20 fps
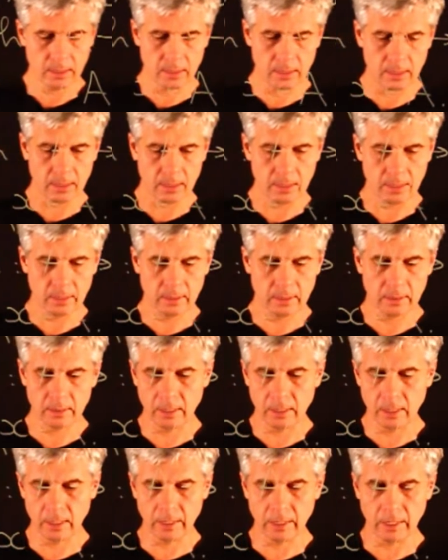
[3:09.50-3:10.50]
and
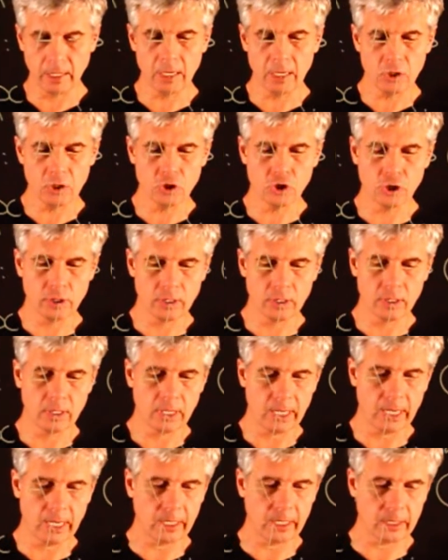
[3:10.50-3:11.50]
h
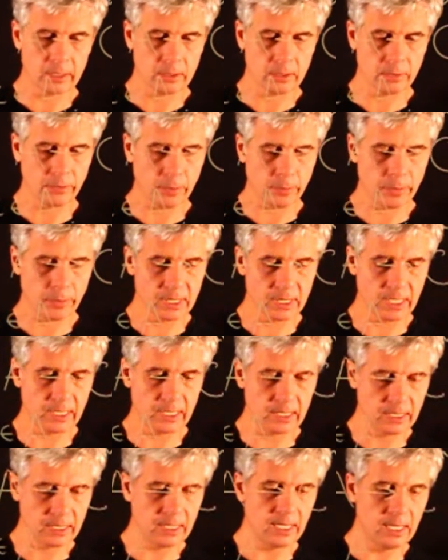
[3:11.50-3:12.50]
x from the
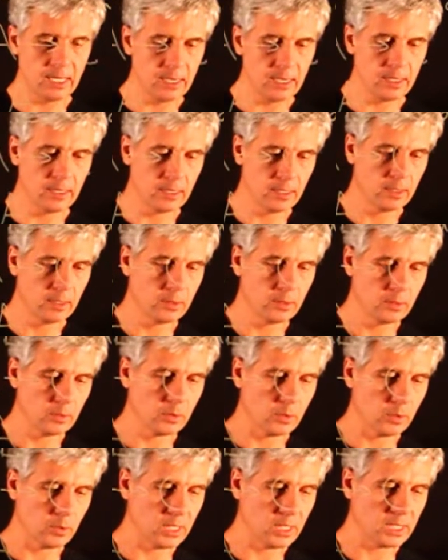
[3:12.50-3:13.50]
set C
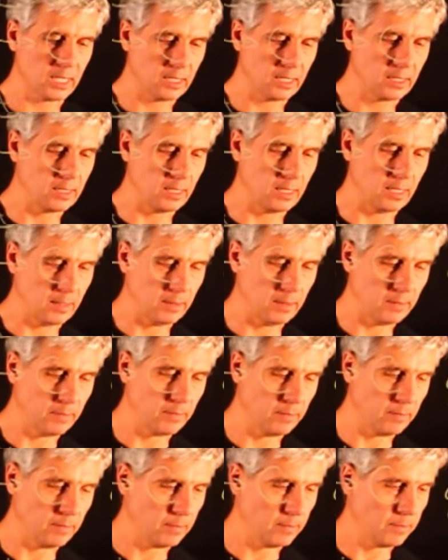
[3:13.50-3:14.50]
to the set D.
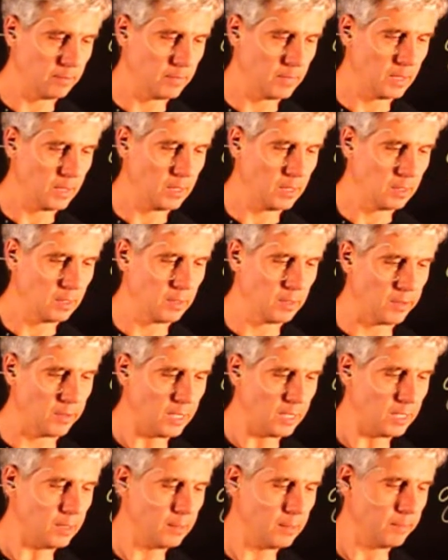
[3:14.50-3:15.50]

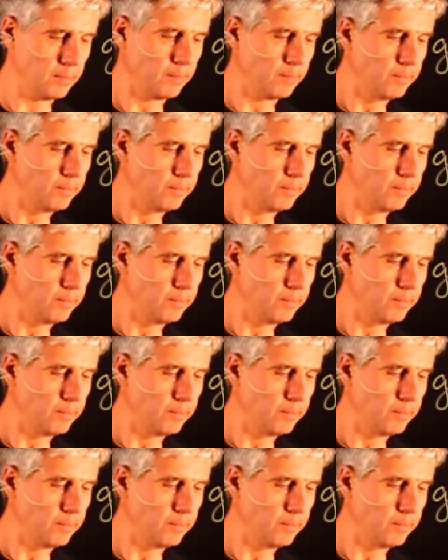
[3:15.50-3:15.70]
Then